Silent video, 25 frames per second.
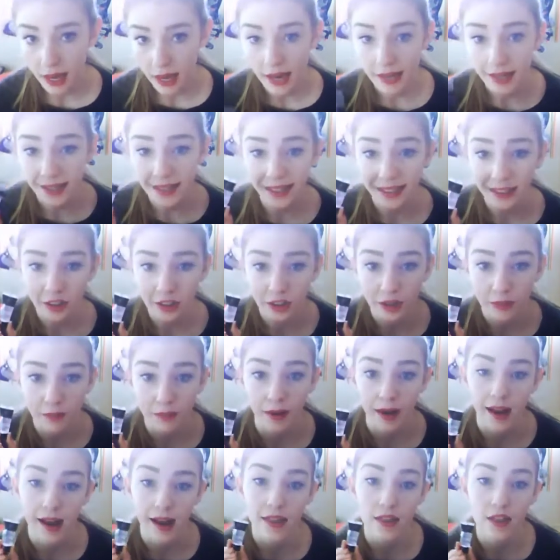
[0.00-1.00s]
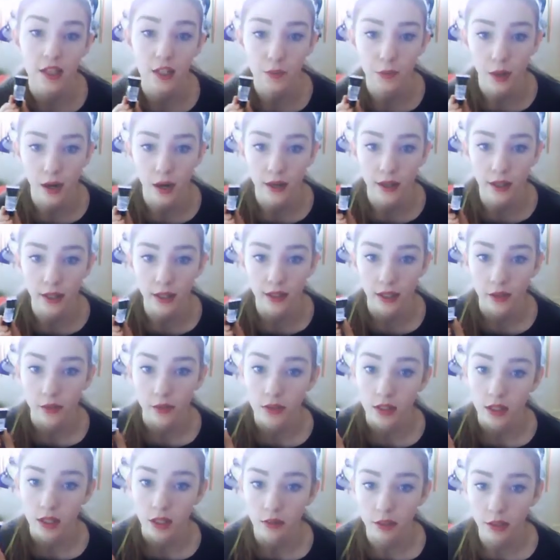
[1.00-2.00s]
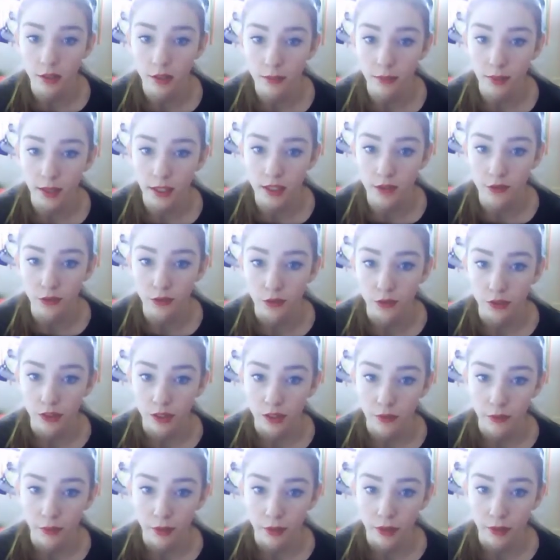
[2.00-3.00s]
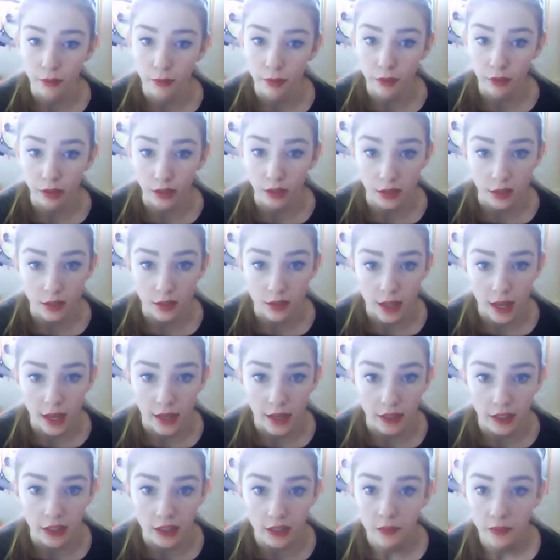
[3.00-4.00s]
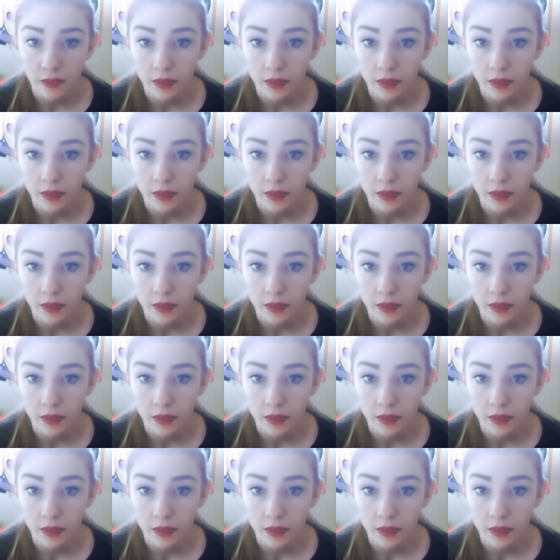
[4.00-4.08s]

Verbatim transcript: I didn't actually buy this product. I was given it by Sephora for being a beauty insider.